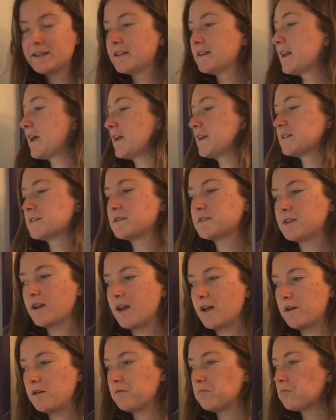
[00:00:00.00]
They
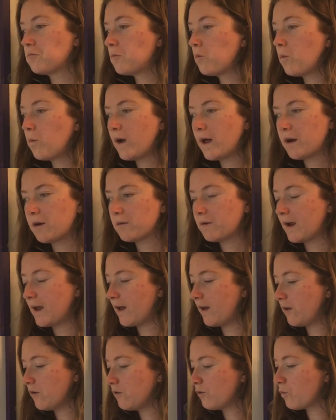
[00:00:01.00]
instead went
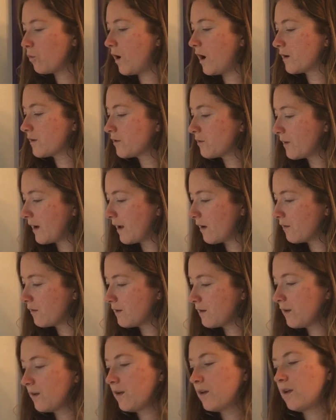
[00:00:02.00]
around, walked around,
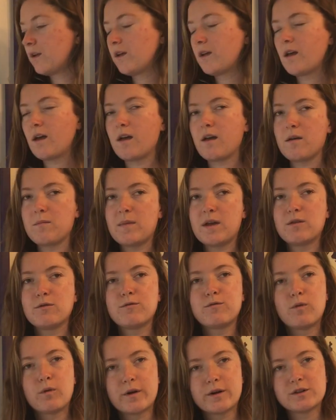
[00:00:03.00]
and
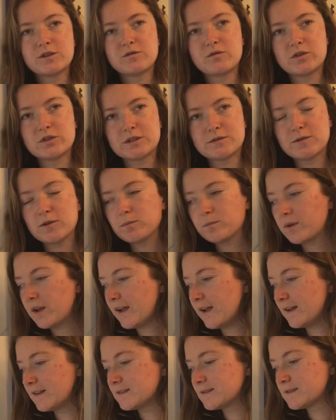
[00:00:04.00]
foraged for different
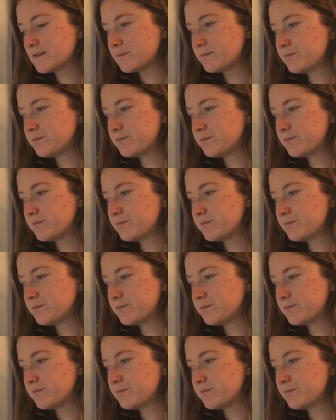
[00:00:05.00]
plants.